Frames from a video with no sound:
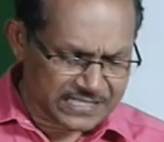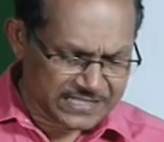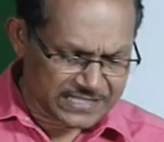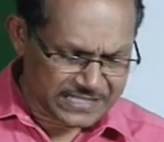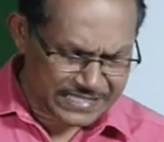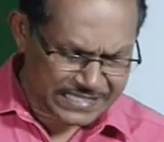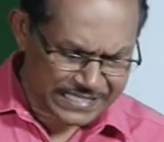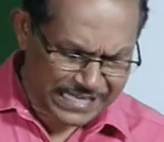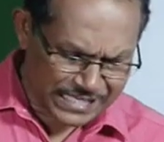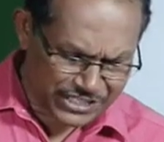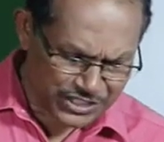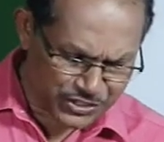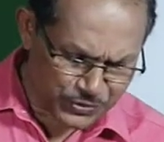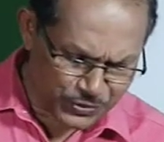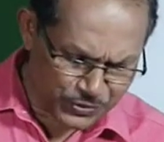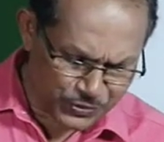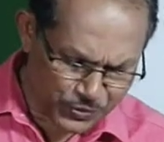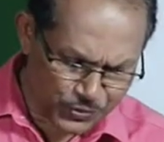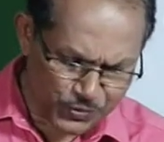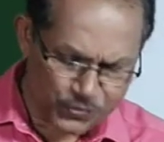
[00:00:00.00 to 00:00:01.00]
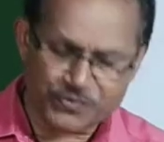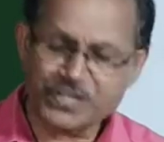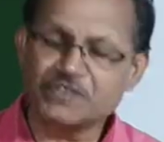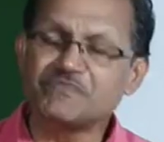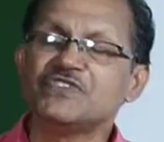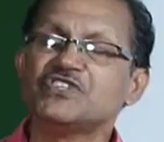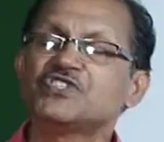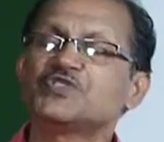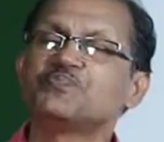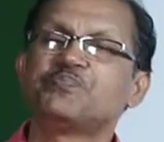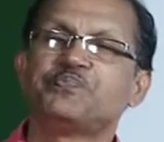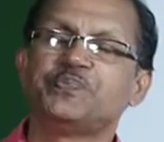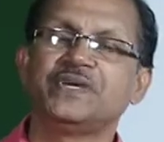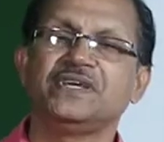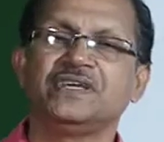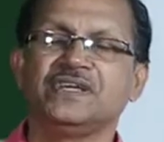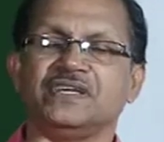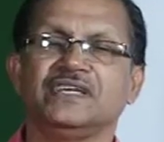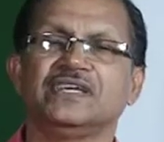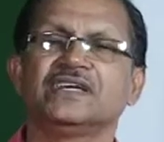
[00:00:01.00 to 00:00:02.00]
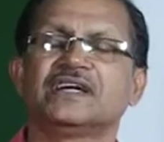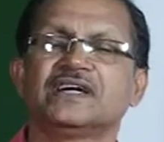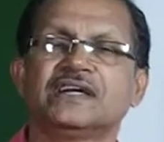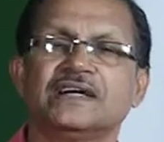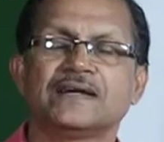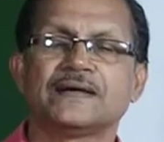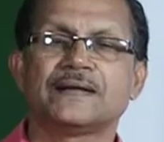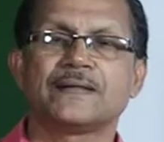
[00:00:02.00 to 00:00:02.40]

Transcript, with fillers: See, as you know, when we speak,